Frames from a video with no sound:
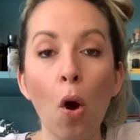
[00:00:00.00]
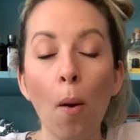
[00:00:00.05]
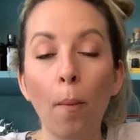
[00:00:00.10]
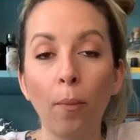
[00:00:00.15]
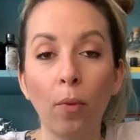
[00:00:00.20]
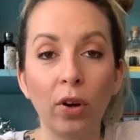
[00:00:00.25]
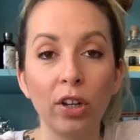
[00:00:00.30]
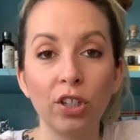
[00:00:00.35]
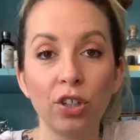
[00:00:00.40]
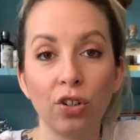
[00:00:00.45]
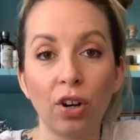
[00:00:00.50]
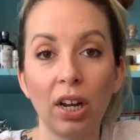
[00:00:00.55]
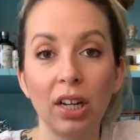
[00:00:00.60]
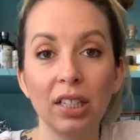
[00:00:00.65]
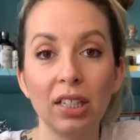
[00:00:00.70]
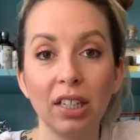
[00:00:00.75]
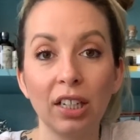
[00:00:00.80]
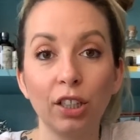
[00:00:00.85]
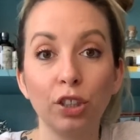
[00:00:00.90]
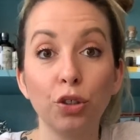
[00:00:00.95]

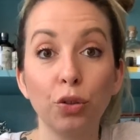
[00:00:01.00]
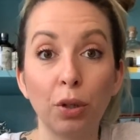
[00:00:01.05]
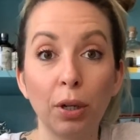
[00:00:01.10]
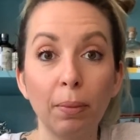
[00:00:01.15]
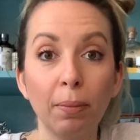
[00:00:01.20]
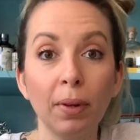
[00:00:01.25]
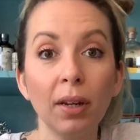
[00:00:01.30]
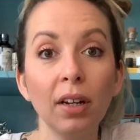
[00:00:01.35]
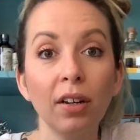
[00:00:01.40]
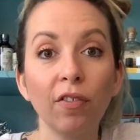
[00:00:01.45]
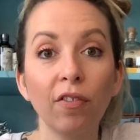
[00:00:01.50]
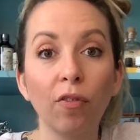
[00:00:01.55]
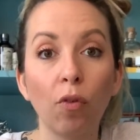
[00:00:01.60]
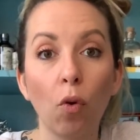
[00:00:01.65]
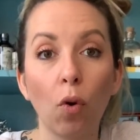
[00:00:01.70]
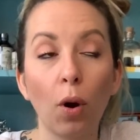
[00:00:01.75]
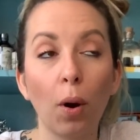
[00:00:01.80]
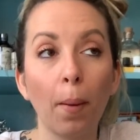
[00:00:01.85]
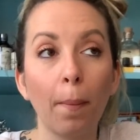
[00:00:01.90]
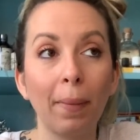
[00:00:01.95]
moisturizing treatment
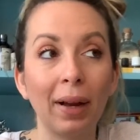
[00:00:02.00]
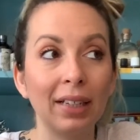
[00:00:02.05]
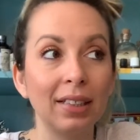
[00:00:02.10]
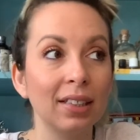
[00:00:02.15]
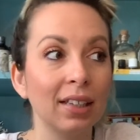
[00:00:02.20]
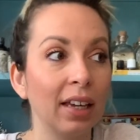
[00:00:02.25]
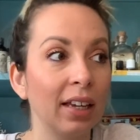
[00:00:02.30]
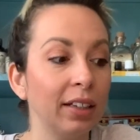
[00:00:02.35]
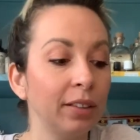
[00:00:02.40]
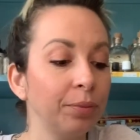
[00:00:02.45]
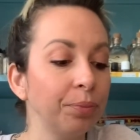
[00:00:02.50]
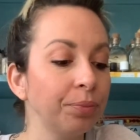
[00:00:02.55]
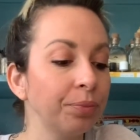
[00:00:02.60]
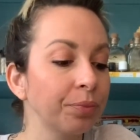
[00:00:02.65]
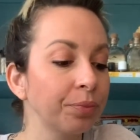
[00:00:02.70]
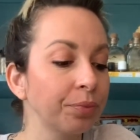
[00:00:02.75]
for my skin.